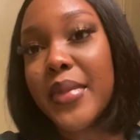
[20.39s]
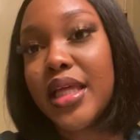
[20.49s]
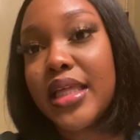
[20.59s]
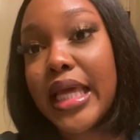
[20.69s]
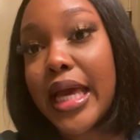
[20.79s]

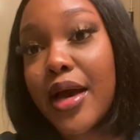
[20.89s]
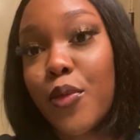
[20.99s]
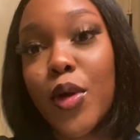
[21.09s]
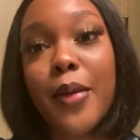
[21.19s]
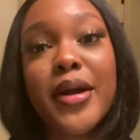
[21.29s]
yeah,
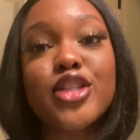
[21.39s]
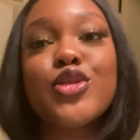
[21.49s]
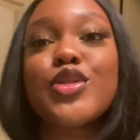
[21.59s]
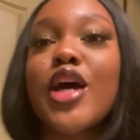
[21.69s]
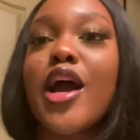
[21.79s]
we're about to
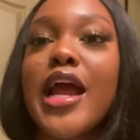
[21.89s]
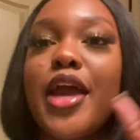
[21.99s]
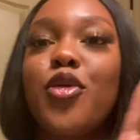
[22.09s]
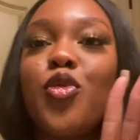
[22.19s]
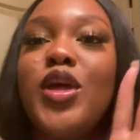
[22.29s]
start a
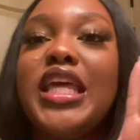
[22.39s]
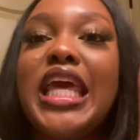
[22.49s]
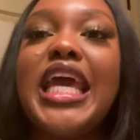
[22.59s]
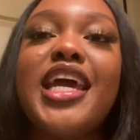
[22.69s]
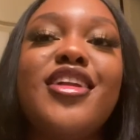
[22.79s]

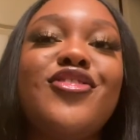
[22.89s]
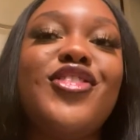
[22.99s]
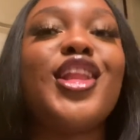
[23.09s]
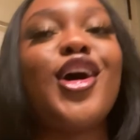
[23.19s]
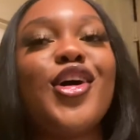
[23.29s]
weekend
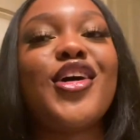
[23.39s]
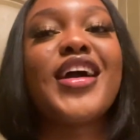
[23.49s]
vlog.